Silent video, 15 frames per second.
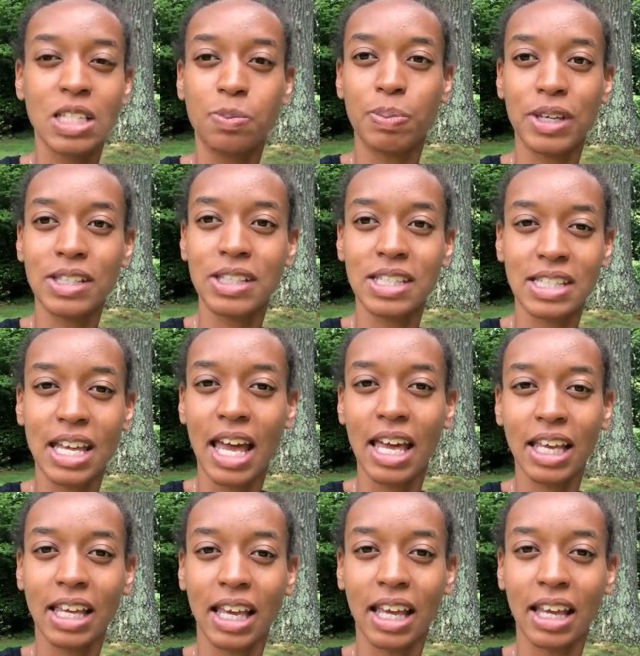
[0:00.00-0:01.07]
been
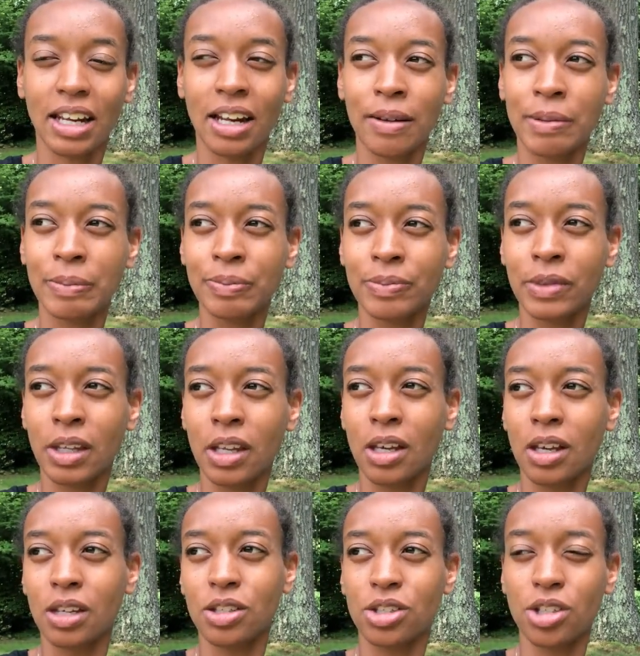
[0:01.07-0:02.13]
saying it.
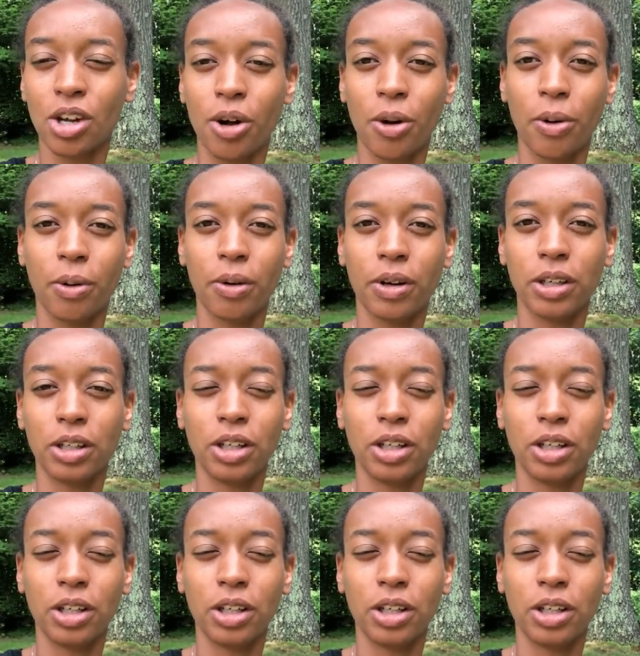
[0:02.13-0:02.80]
So,